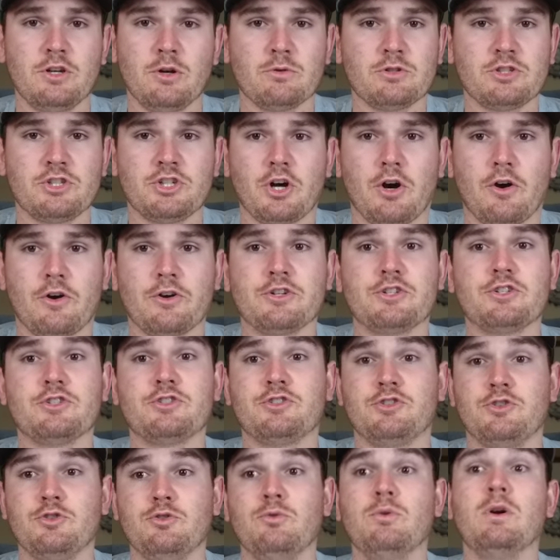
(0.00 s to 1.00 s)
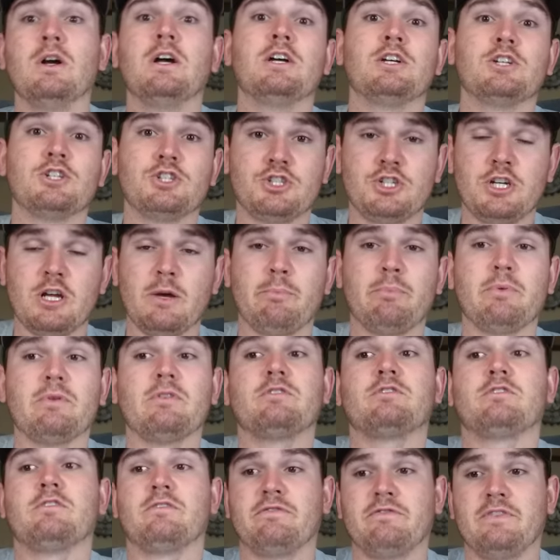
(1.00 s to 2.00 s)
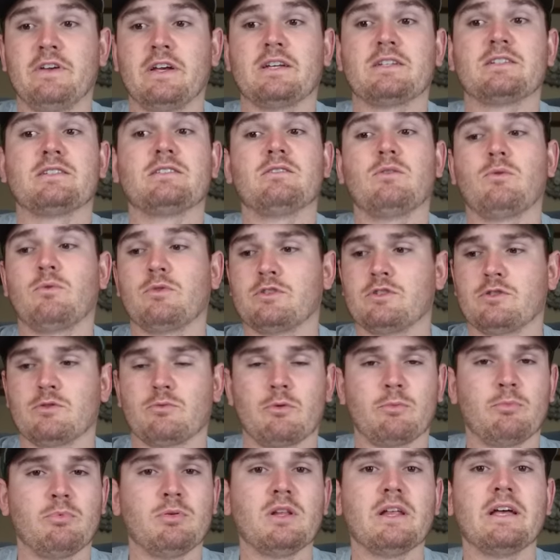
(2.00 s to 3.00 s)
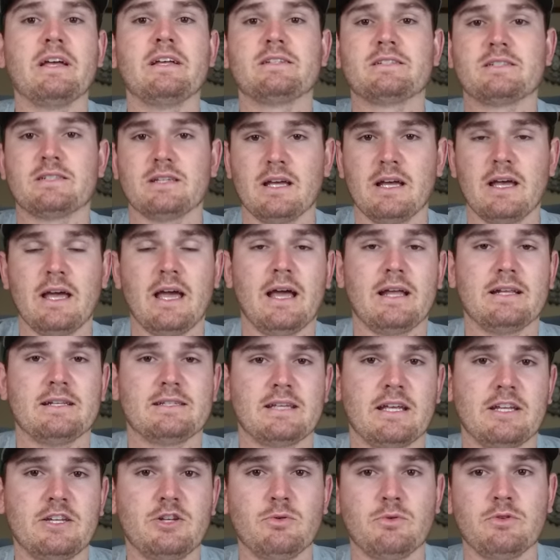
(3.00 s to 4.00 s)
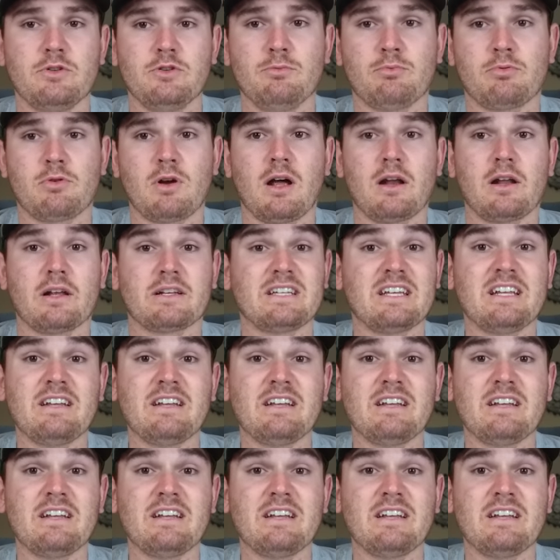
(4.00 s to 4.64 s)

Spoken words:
charge to ship, to fix, or to replace, and send you a new product.